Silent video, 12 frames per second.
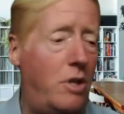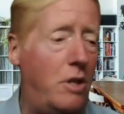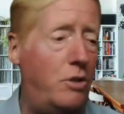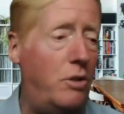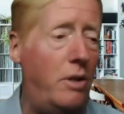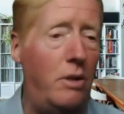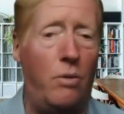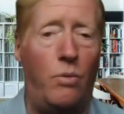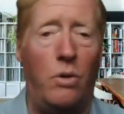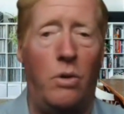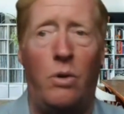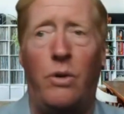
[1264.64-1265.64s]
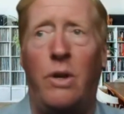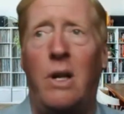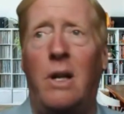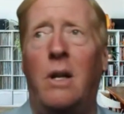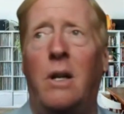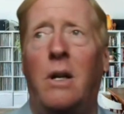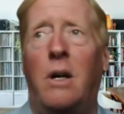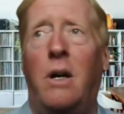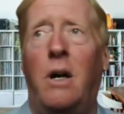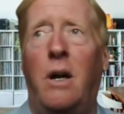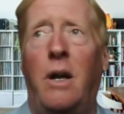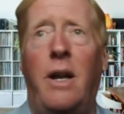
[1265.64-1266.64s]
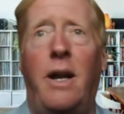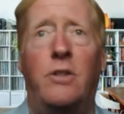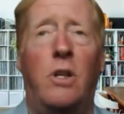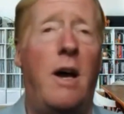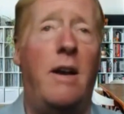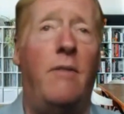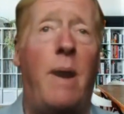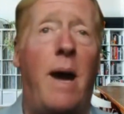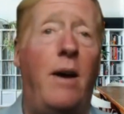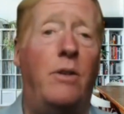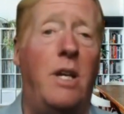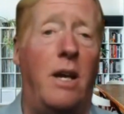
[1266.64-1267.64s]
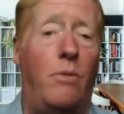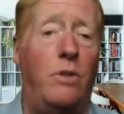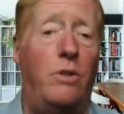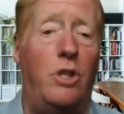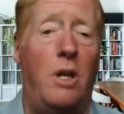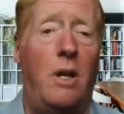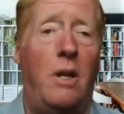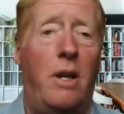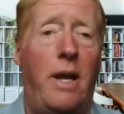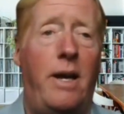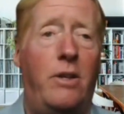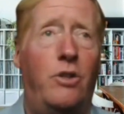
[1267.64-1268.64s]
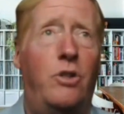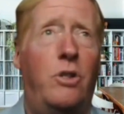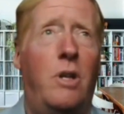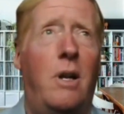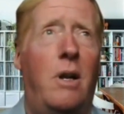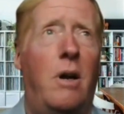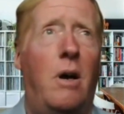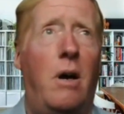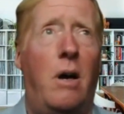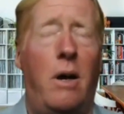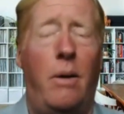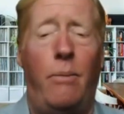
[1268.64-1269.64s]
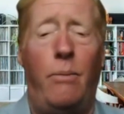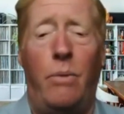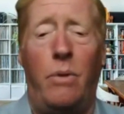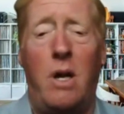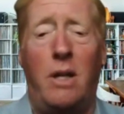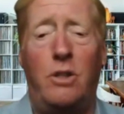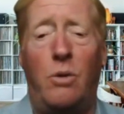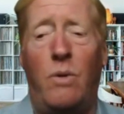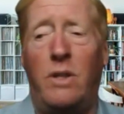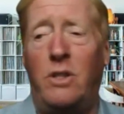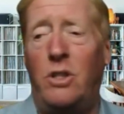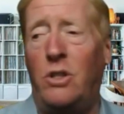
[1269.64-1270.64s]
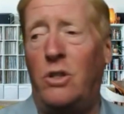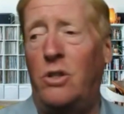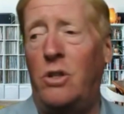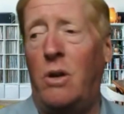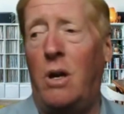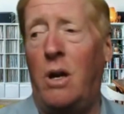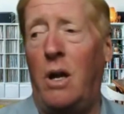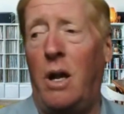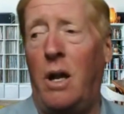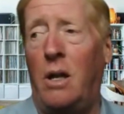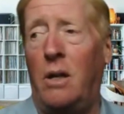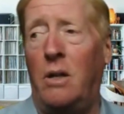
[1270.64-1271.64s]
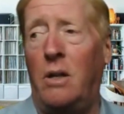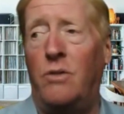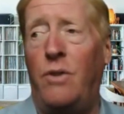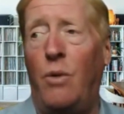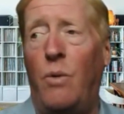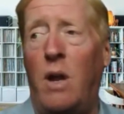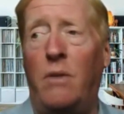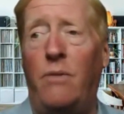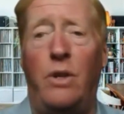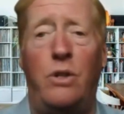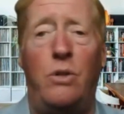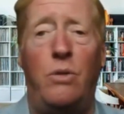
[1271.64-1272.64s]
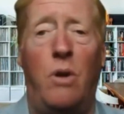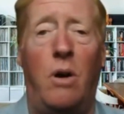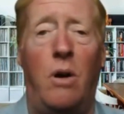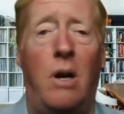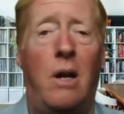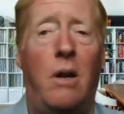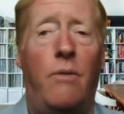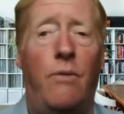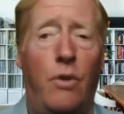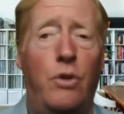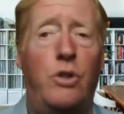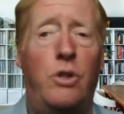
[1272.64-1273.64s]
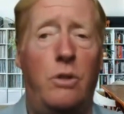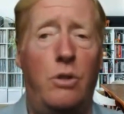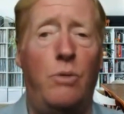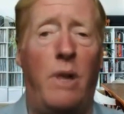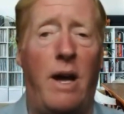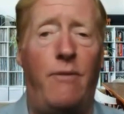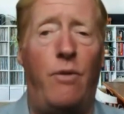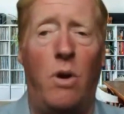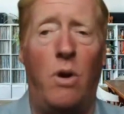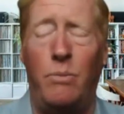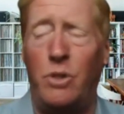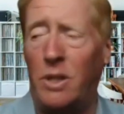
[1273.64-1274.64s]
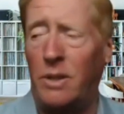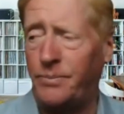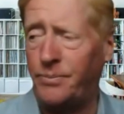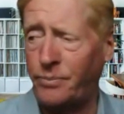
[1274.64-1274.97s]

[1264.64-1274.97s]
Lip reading: country in the world, and has a lot of biotech, which has consequences and is very relevant to our first 2 platforms.